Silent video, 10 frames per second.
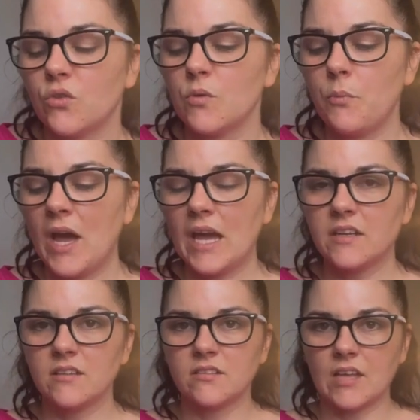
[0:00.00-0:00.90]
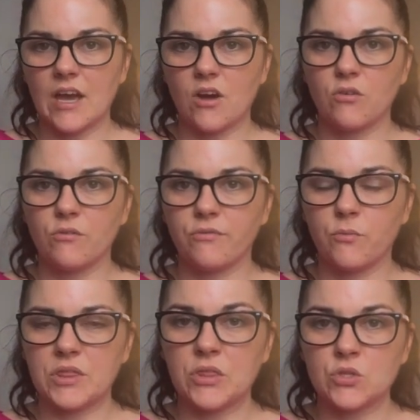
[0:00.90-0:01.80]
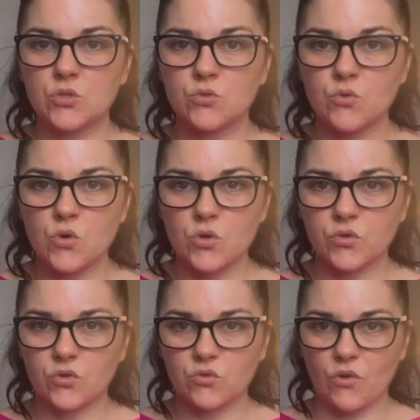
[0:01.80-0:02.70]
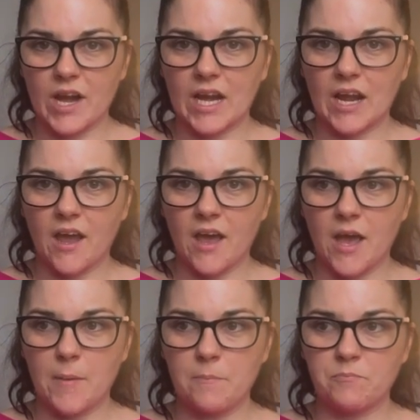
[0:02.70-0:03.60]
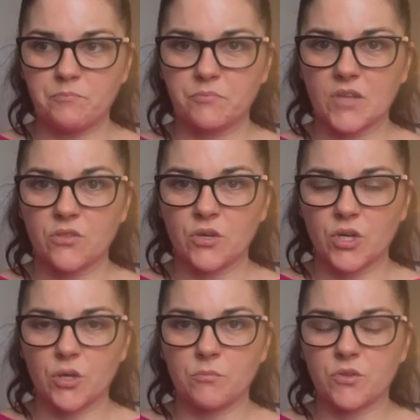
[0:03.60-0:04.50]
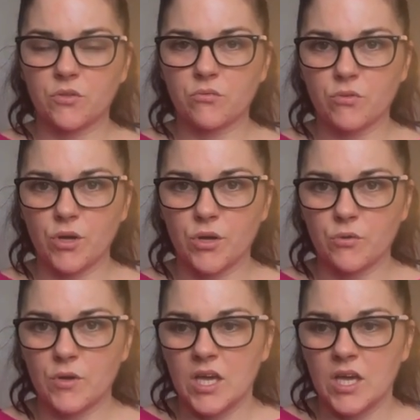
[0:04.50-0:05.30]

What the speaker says: the pattern itself, with the drawstring that comes through,